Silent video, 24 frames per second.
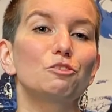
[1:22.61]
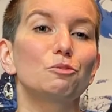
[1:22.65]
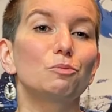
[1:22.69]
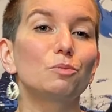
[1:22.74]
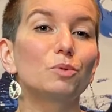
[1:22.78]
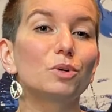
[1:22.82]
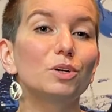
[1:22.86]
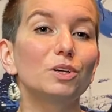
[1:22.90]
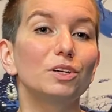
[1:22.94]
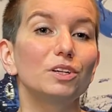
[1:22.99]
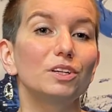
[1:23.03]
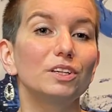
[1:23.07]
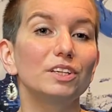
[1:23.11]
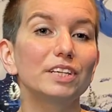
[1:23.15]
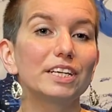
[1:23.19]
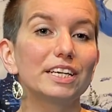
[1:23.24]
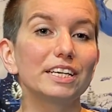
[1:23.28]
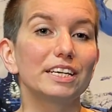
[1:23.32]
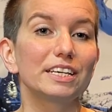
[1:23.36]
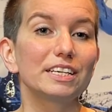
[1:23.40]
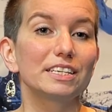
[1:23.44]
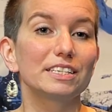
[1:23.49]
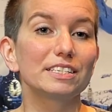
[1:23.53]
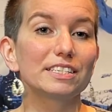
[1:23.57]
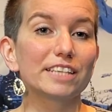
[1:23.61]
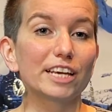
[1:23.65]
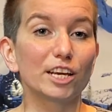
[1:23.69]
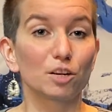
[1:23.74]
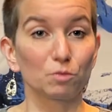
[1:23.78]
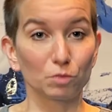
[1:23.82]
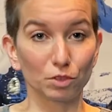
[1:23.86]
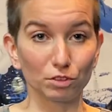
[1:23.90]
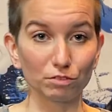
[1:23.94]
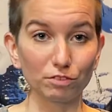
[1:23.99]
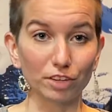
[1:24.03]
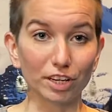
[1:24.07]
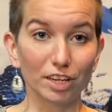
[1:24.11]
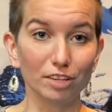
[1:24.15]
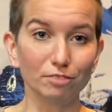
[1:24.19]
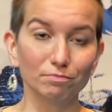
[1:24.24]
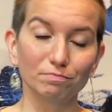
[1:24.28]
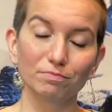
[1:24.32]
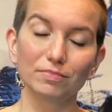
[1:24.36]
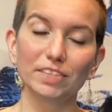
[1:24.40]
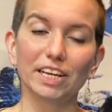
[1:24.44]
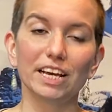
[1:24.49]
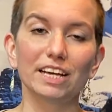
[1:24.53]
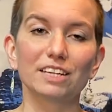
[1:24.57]
Wool is animal fur.
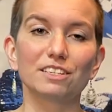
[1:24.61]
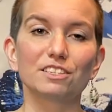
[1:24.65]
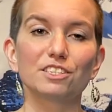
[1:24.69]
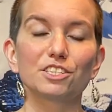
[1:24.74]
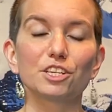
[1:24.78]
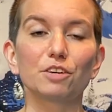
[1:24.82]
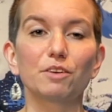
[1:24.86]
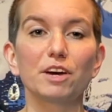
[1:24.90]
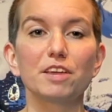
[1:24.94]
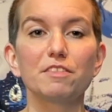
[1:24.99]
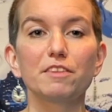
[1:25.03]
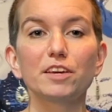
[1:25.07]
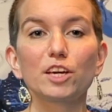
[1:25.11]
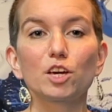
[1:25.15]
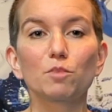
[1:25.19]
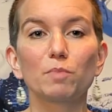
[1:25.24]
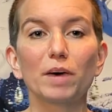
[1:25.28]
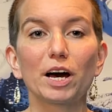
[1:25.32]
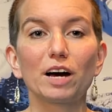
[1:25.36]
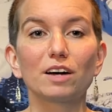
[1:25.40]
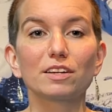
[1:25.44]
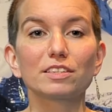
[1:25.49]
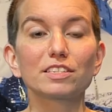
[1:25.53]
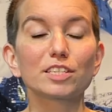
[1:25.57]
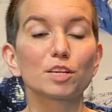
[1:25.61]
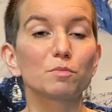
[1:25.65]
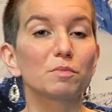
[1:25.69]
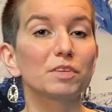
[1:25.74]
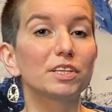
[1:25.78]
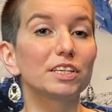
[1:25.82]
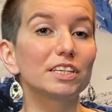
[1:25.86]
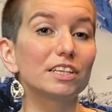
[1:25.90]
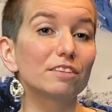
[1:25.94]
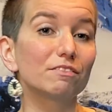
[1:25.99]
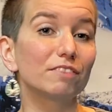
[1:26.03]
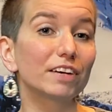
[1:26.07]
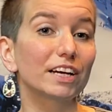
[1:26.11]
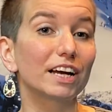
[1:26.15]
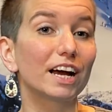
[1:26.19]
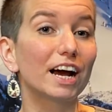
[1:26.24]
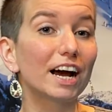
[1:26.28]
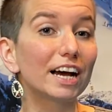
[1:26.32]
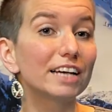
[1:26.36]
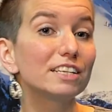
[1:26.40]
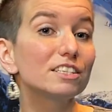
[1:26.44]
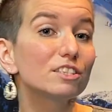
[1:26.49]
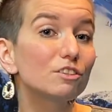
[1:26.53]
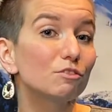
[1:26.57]
And so I think about some of the different
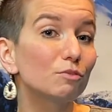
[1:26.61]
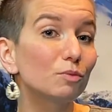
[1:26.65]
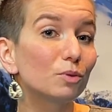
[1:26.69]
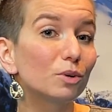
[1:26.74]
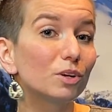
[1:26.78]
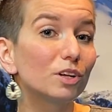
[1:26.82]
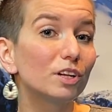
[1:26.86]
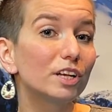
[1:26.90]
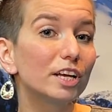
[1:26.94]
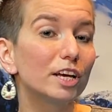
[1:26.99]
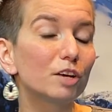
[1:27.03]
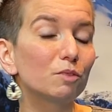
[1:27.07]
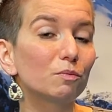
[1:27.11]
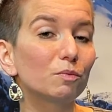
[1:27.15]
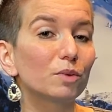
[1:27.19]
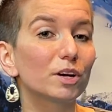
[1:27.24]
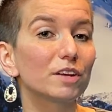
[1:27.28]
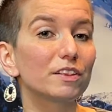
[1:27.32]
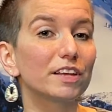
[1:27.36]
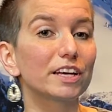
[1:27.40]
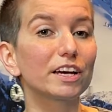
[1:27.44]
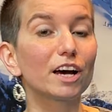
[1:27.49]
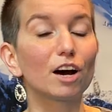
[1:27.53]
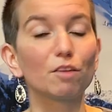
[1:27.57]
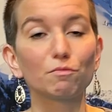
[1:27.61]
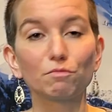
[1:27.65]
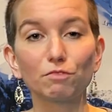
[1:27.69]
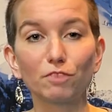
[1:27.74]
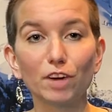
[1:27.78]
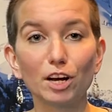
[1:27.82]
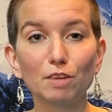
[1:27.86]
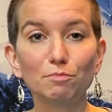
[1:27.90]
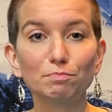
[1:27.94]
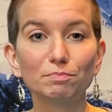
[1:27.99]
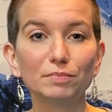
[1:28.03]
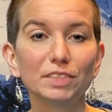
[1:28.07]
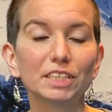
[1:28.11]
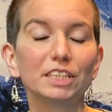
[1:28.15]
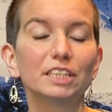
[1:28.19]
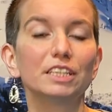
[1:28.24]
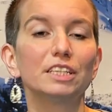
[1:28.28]
kinds of wool and where they come from.